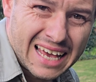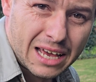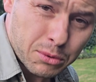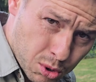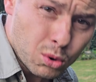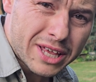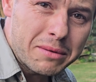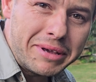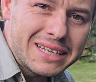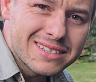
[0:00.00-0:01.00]
And with all
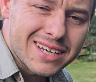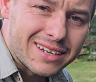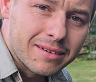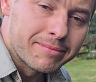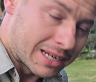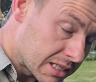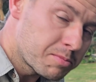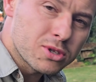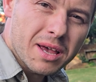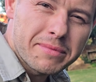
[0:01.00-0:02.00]
that being said, let's
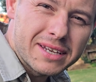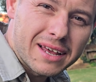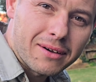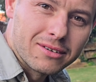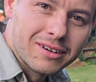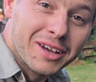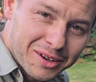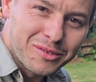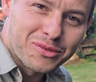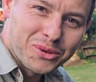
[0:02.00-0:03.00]
put something down
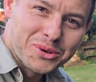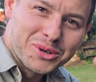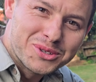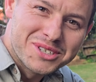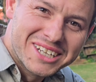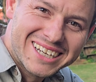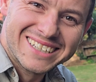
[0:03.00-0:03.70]
for the roots.